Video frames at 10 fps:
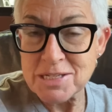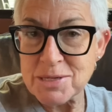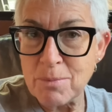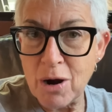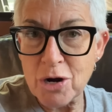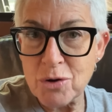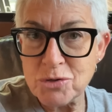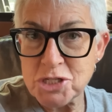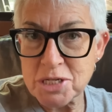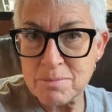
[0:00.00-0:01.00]
Tomorrow,
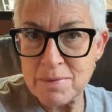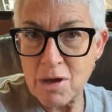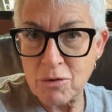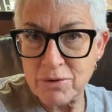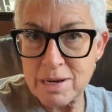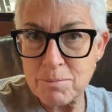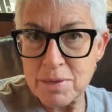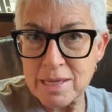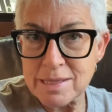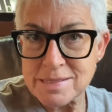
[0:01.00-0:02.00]
Jim already
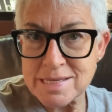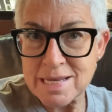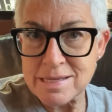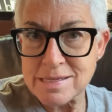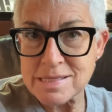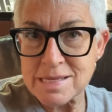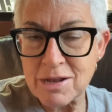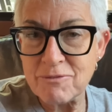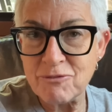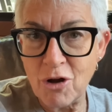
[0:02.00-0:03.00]
begins his
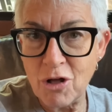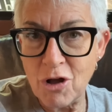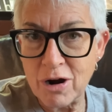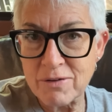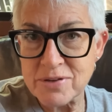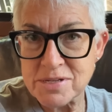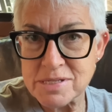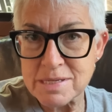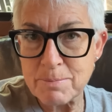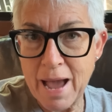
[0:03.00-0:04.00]
fall
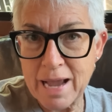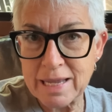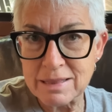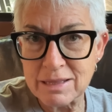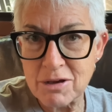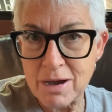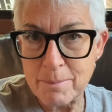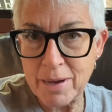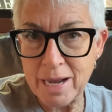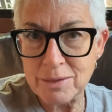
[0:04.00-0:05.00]
harvest back in the
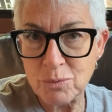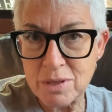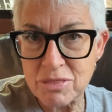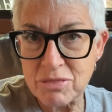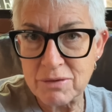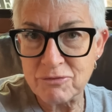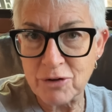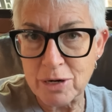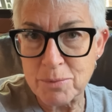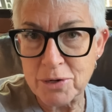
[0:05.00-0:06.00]
combine with the
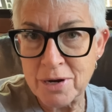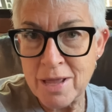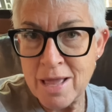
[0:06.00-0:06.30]
farmer